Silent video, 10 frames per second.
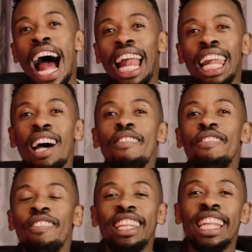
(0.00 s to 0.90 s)
I
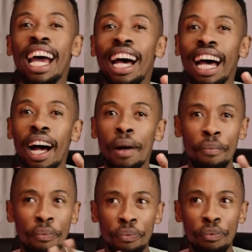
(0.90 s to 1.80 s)
love their,
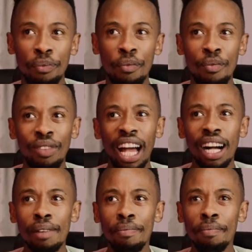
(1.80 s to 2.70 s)

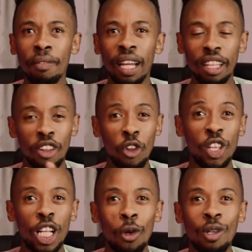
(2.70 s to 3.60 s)
in
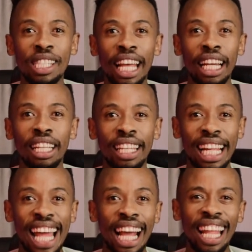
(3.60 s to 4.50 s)
closing, the
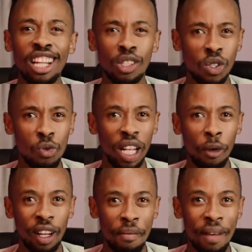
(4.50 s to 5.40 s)
tagline is also really
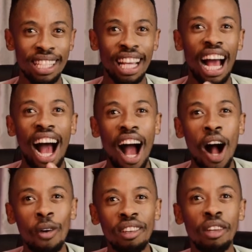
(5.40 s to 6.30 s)
quite amazing.
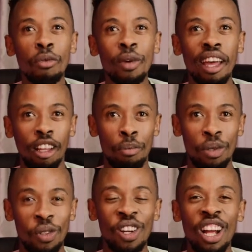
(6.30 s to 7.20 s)
How can we
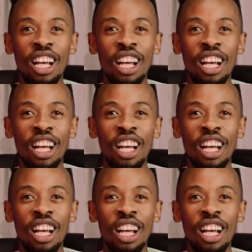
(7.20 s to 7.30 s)
help you?